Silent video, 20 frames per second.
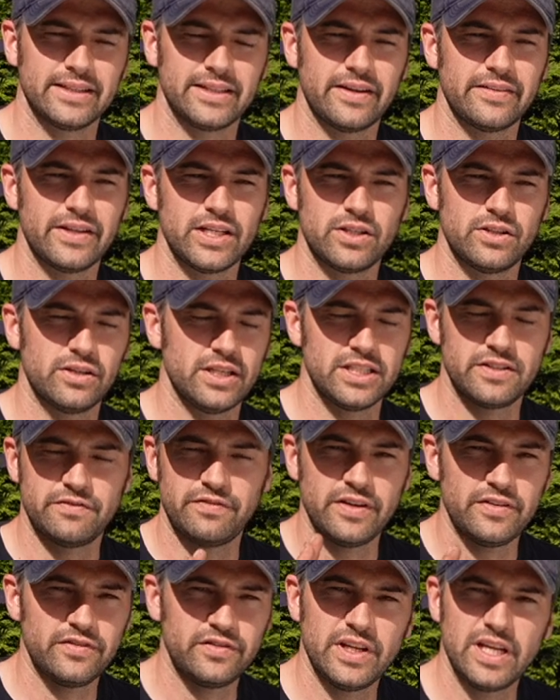You know, these
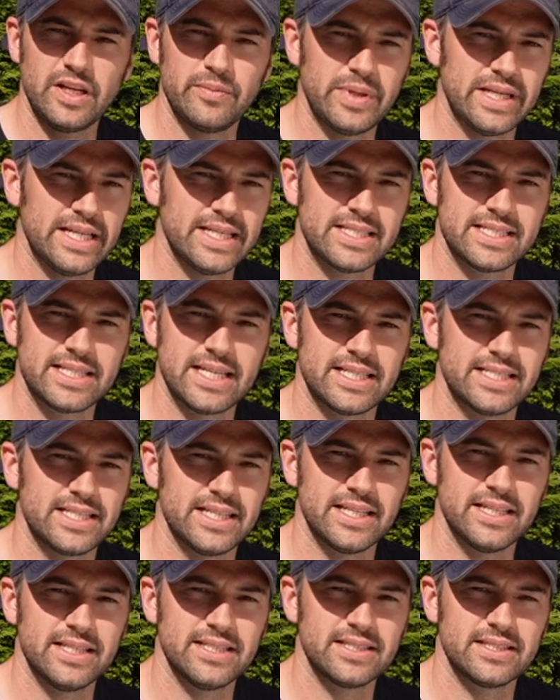15 minute
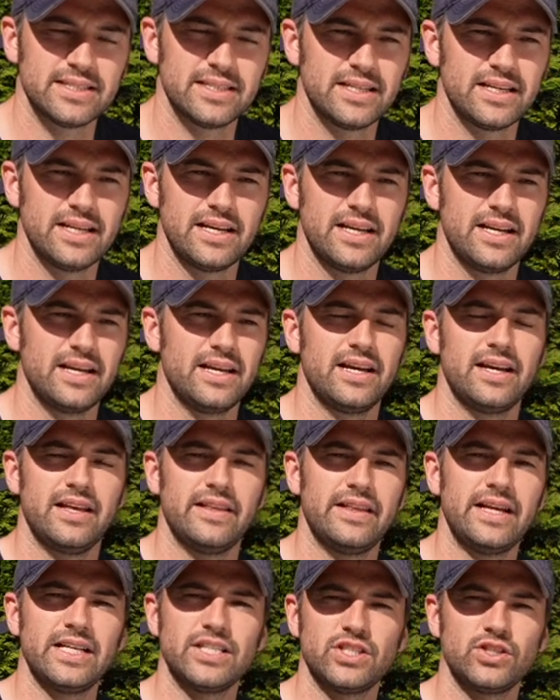cities,
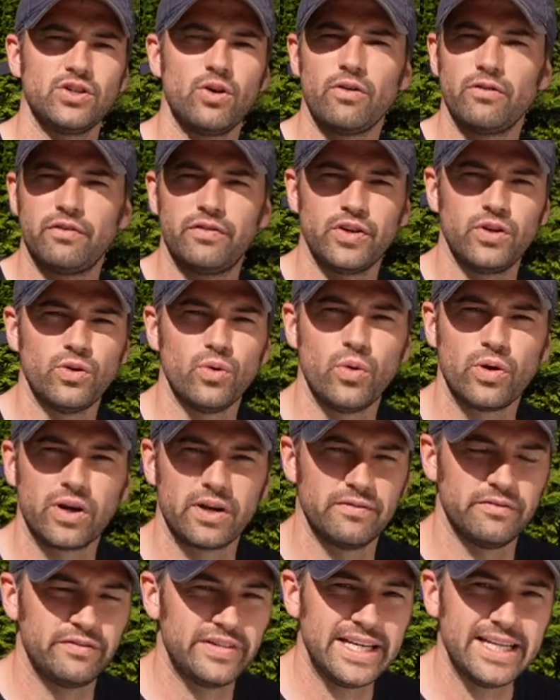that's not for your
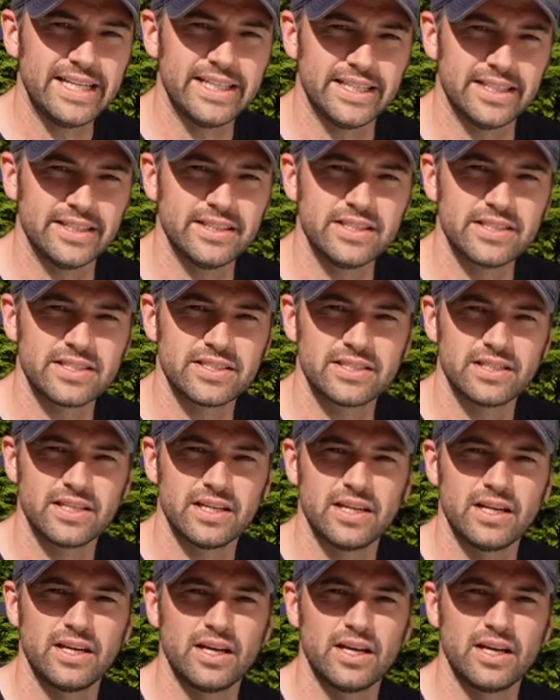convenience.